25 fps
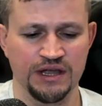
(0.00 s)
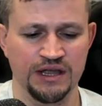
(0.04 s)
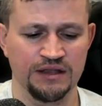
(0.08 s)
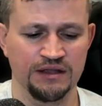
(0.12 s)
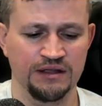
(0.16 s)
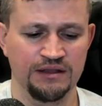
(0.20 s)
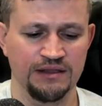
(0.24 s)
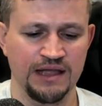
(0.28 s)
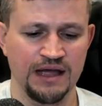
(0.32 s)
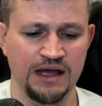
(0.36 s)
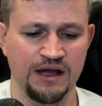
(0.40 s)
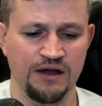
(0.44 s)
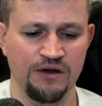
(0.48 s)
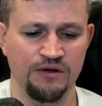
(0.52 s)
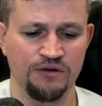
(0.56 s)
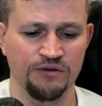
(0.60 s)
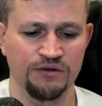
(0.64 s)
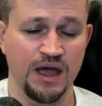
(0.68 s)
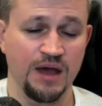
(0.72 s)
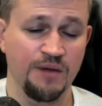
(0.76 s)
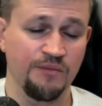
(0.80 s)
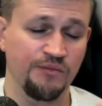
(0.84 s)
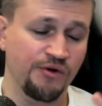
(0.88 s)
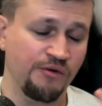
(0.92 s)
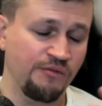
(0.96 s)
and cloud,
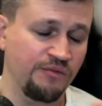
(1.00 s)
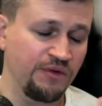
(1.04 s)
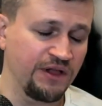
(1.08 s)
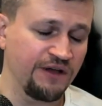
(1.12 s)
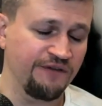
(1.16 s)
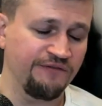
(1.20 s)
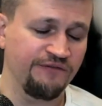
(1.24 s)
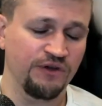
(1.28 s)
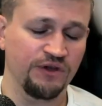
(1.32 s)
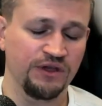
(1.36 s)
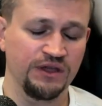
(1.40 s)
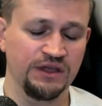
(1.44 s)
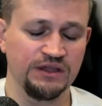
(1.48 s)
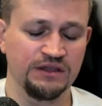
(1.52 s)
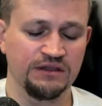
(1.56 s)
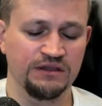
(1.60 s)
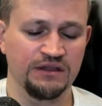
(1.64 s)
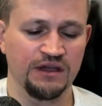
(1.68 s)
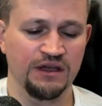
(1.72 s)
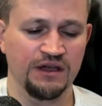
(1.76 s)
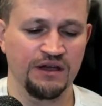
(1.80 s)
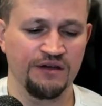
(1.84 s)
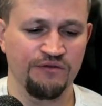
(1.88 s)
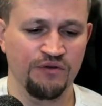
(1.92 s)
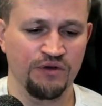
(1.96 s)
probably I forget,
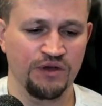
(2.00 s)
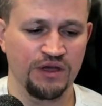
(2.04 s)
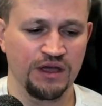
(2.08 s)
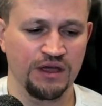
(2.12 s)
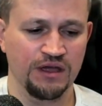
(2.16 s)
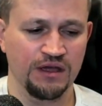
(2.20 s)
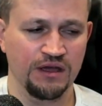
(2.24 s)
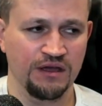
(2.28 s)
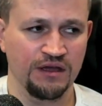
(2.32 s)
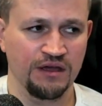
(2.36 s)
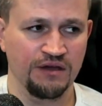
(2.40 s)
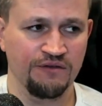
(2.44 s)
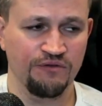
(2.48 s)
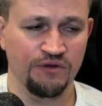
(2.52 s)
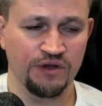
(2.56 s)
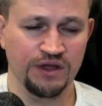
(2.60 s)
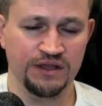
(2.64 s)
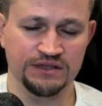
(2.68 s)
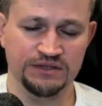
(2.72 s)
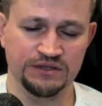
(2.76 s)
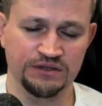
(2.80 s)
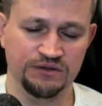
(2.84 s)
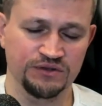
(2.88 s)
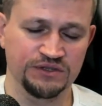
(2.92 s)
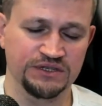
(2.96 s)
uh, forget, uh,
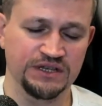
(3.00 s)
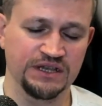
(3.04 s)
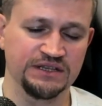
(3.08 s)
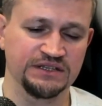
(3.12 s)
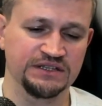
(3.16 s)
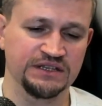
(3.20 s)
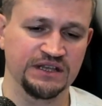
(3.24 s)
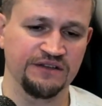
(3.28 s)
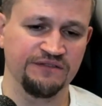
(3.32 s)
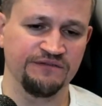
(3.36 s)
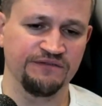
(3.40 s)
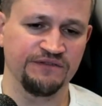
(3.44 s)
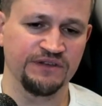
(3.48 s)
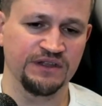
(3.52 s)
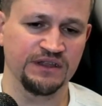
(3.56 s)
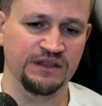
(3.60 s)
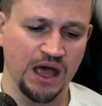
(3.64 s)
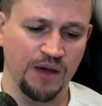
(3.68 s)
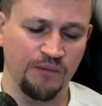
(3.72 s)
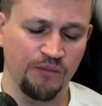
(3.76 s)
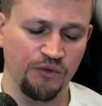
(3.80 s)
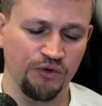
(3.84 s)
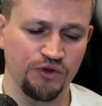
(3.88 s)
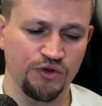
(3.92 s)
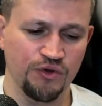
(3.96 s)
forget to say something.
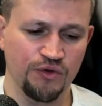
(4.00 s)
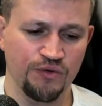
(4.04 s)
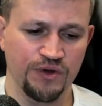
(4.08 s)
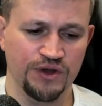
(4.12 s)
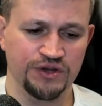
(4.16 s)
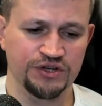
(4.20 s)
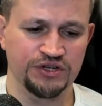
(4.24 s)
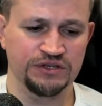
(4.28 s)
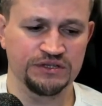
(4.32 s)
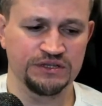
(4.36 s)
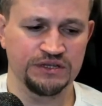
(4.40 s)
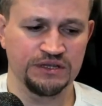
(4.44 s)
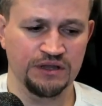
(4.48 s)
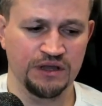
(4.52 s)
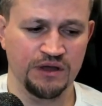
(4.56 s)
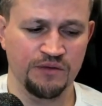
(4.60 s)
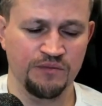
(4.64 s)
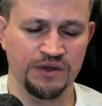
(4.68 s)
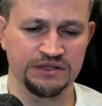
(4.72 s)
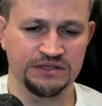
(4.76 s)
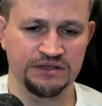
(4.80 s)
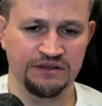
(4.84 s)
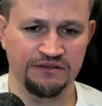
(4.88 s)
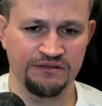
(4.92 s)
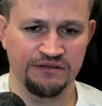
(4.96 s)
Put your questions in
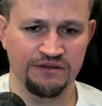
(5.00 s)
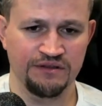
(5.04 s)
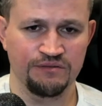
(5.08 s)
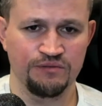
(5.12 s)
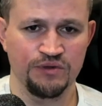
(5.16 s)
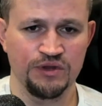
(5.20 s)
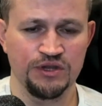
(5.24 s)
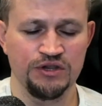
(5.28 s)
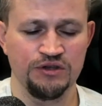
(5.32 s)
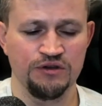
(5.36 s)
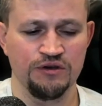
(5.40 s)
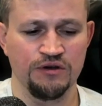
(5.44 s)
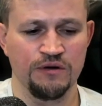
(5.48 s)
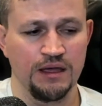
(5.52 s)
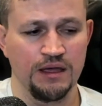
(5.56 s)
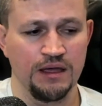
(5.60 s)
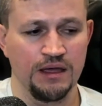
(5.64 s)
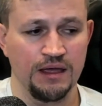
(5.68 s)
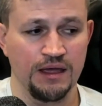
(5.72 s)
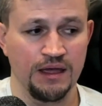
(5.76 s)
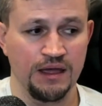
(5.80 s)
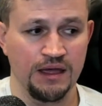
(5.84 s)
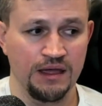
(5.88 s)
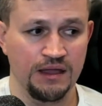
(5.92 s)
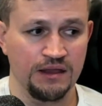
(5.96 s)
comments under that video.
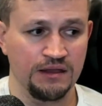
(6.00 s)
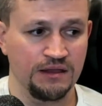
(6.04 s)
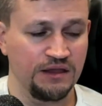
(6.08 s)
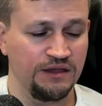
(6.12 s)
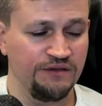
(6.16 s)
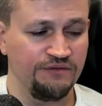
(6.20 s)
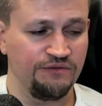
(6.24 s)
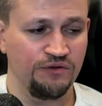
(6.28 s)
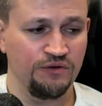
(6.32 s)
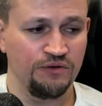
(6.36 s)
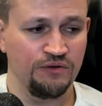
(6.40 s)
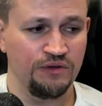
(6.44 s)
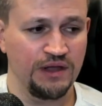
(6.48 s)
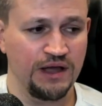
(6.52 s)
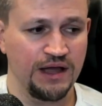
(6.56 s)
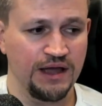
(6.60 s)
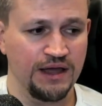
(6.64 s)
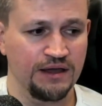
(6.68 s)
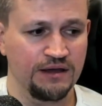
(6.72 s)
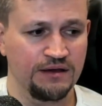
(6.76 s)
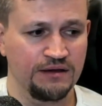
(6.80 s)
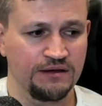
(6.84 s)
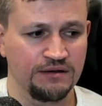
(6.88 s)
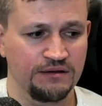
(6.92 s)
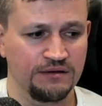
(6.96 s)
And if you
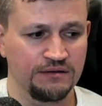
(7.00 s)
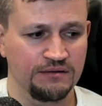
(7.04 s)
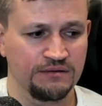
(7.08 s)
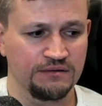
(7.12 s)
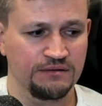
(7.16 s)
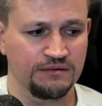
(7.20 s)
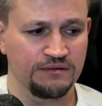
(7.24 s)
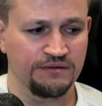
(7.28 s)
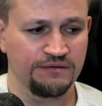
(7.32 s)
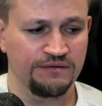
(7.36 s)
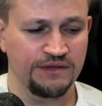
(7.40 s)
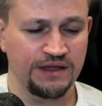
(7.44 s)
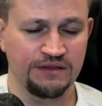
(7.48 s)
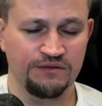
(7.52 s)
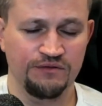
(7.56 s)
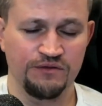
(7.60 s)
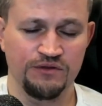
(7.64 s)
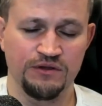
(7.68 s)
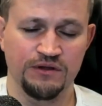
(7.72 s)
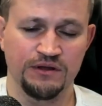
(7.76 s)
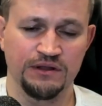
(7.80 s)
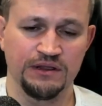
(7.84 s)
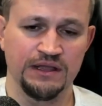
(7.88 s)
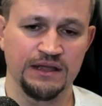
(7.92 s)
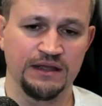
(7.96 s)
like that
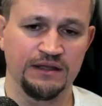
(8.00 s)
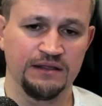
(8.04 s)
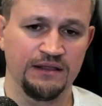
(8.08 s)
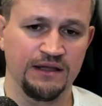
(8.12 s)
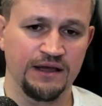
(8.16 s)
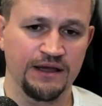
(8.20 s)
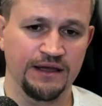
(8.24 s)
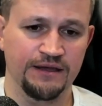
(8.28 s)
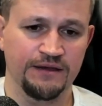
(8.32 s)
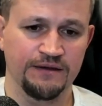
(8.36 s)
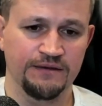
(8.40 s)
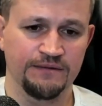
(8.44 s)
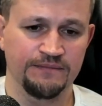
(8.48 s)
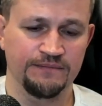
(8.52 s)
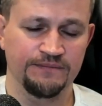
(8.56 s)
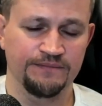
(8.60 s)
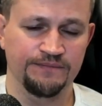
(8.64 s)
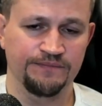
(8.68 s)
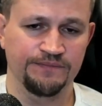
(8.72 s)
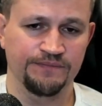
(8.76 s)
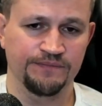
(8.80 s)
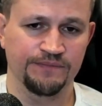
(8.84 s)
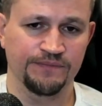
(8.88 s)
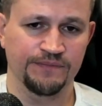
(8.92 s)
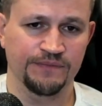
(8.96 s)
video, click like.
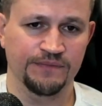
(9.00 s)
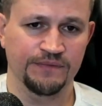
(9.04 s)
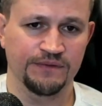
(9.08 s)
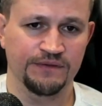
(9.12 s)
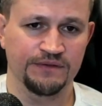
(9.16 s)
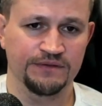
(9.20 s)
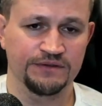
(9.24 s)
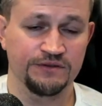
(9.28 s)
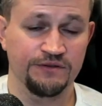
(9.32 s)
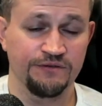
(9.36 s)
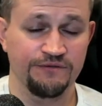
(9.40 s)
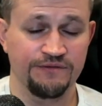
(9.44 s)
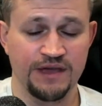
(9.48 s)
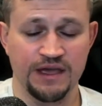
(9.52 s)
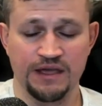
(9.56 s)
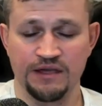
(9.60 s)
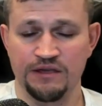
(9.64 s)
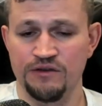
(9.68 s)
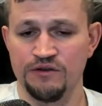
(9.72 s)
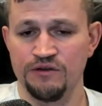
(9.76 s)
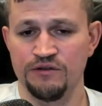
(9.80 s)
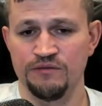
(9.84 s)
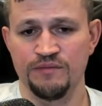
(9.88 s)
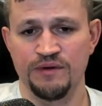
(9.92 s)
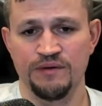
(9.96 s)
So thank
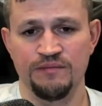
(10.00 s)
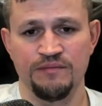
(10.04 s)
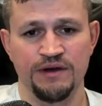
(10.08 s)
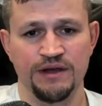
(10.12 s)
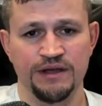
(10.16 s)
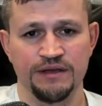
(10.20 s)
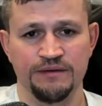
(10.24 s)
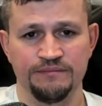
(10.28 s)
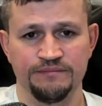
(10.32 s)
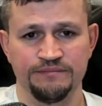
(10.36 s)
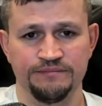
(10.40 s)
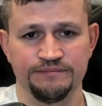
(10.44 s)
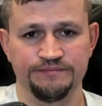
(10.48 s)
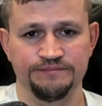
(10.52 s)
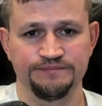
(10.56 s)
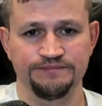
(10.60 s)
you and bye-bye.